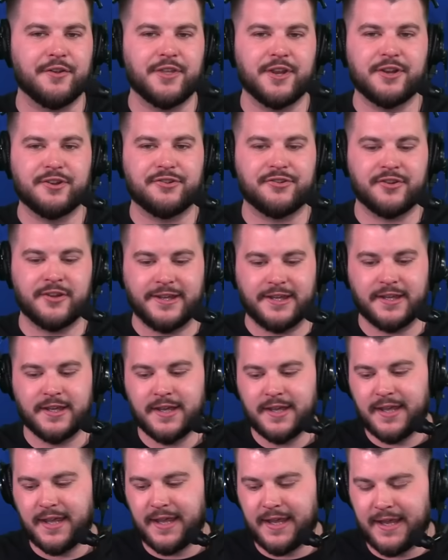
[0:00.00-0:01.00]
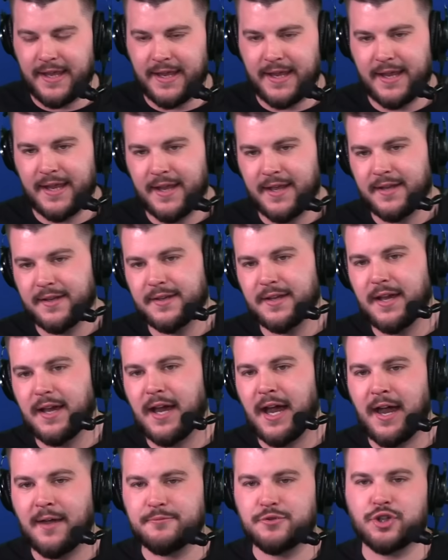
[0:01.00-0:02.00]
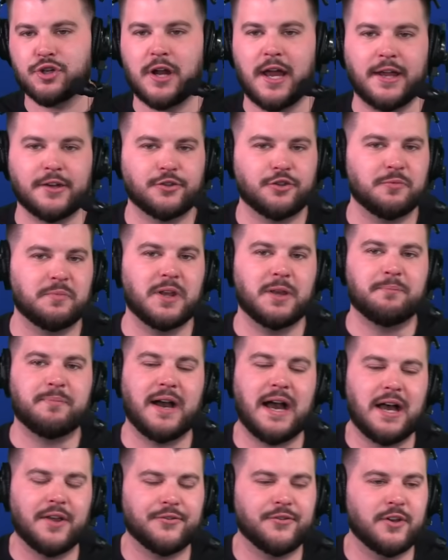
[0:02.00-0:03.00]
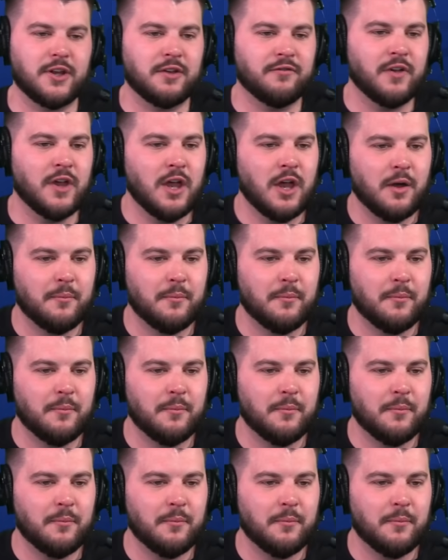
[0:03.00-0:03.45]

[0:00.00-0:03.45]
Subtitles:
than a C. And I'm trying to be positive,